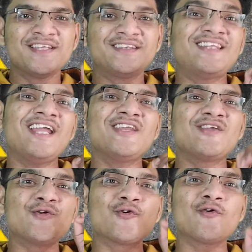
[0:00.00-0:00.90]

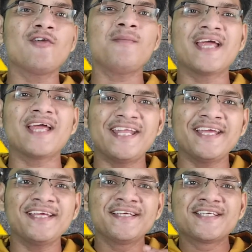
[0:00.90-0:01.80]
then you will be
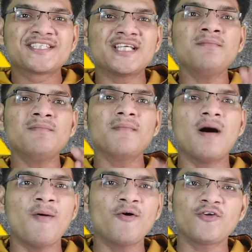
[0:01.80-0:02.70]
getting some
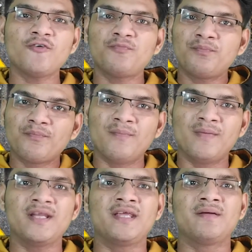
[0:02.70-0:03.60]
amount of
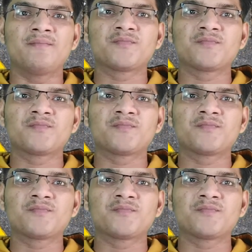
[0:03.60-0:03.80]
money,